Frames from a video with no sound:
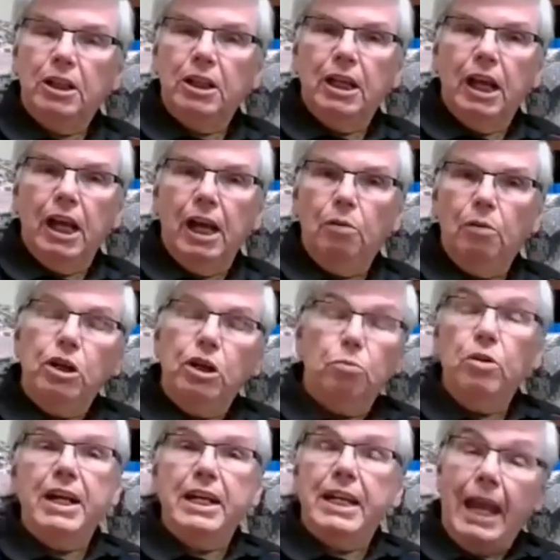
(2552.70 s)
I wouldn't
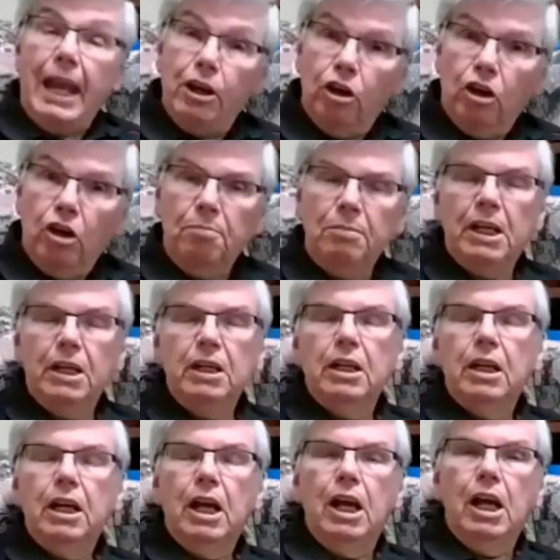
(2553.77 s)
read Nahum
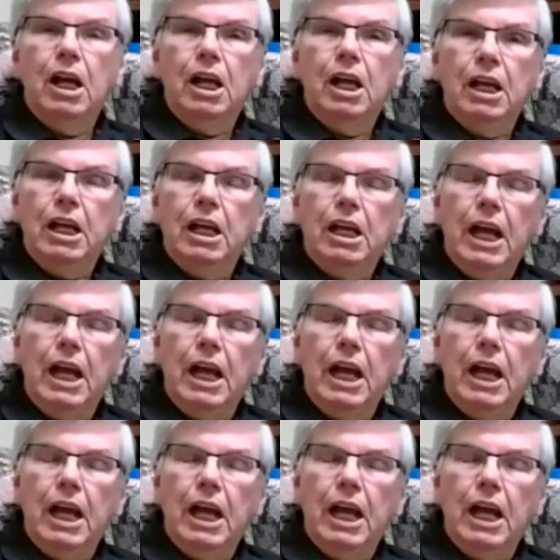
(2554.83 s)
uh,